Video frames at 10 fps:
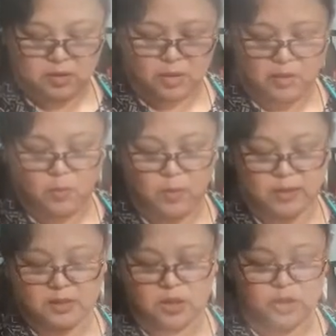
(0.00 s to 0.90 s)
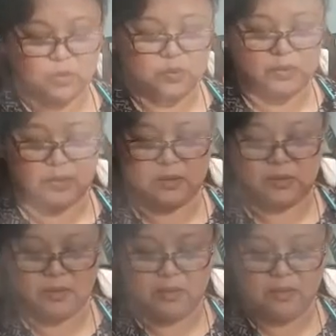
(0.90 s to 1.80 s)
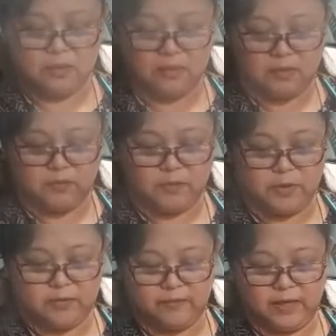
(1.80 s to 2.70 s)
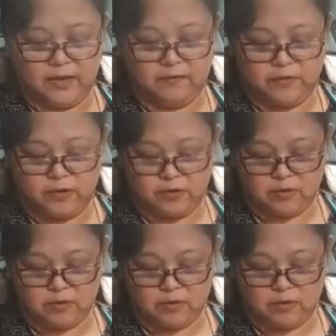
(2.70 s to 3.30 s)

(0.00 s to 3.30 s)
And I want the juice for the flavor.